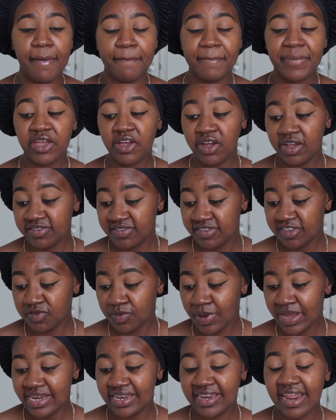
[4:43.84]
because this
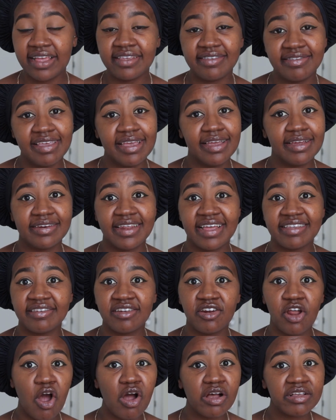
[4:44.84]
one does say it
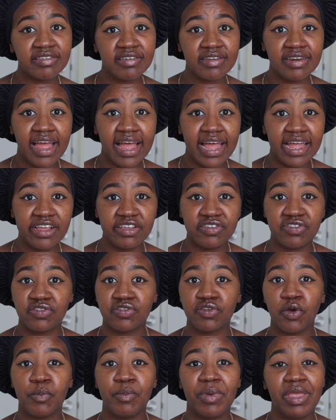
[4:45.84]
doesn't oxidize,
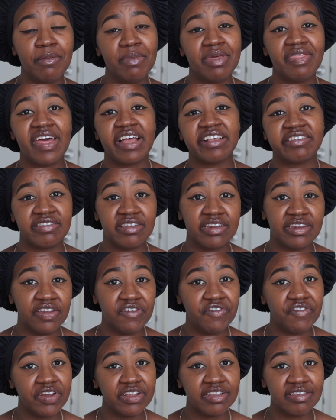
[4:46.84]
so maybe that's the
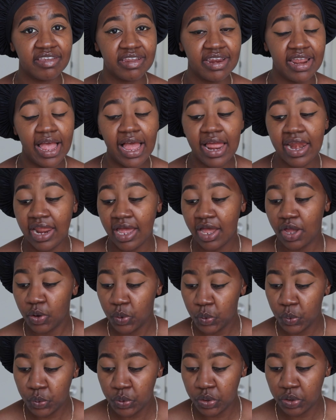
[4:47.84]
difference in color,
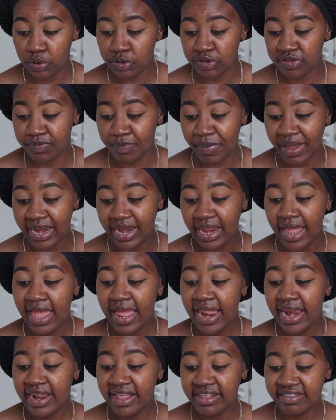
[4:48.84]
who knows. But
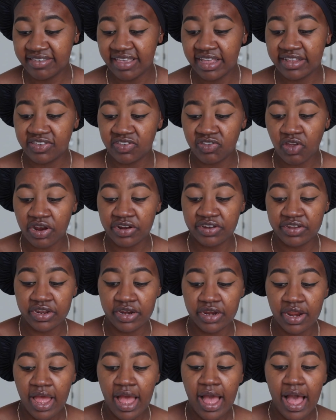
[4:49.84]
let's get
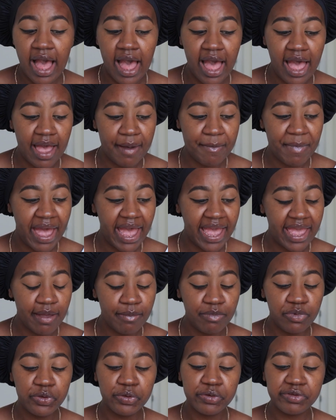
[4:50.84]
started. I
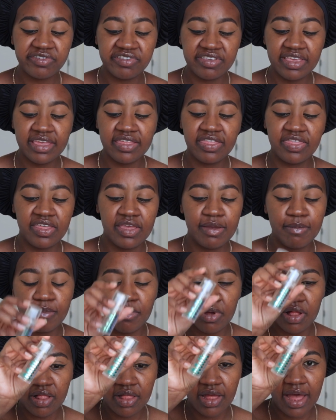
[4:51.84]
am using the
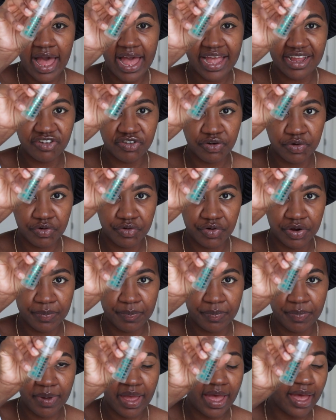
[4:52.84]
Milk Hydro
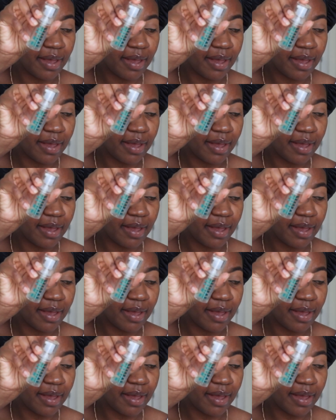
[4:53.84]
Grip